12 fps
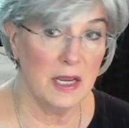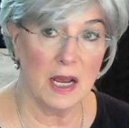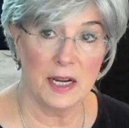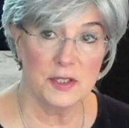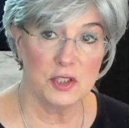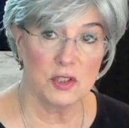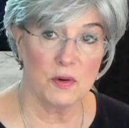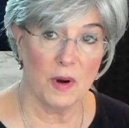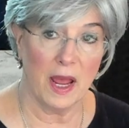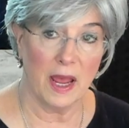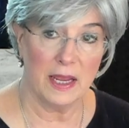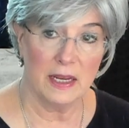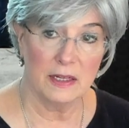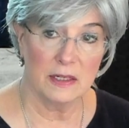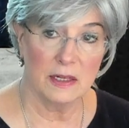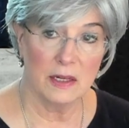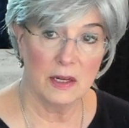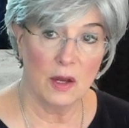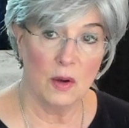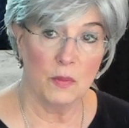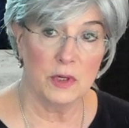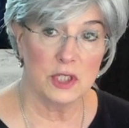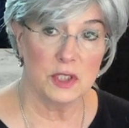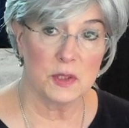the Iced Gray,
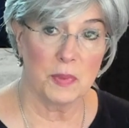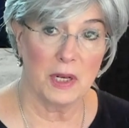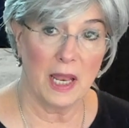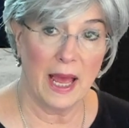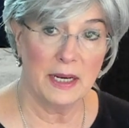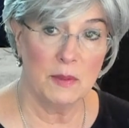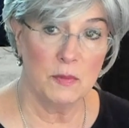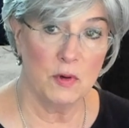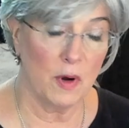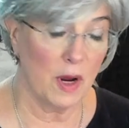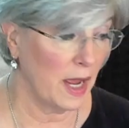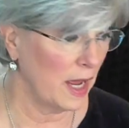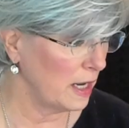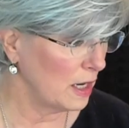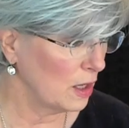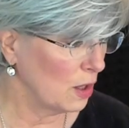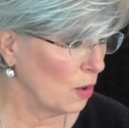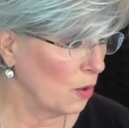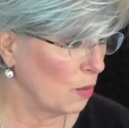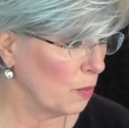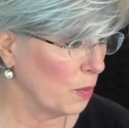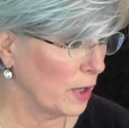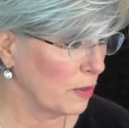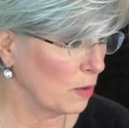which is Platinum Gray
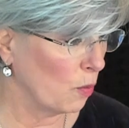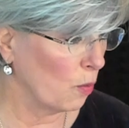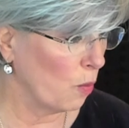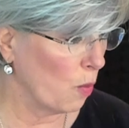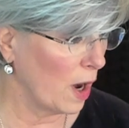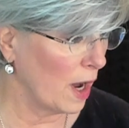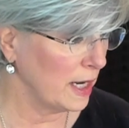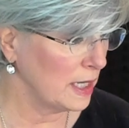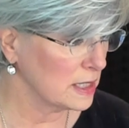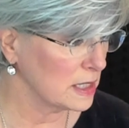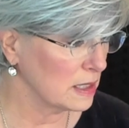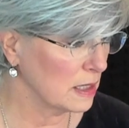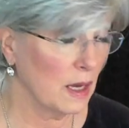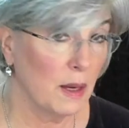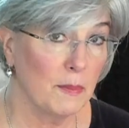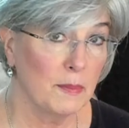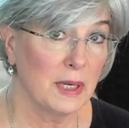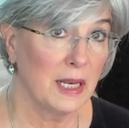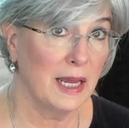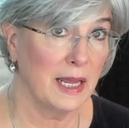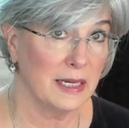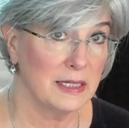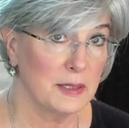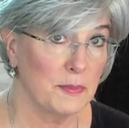with white
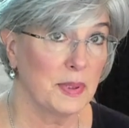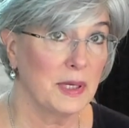blend.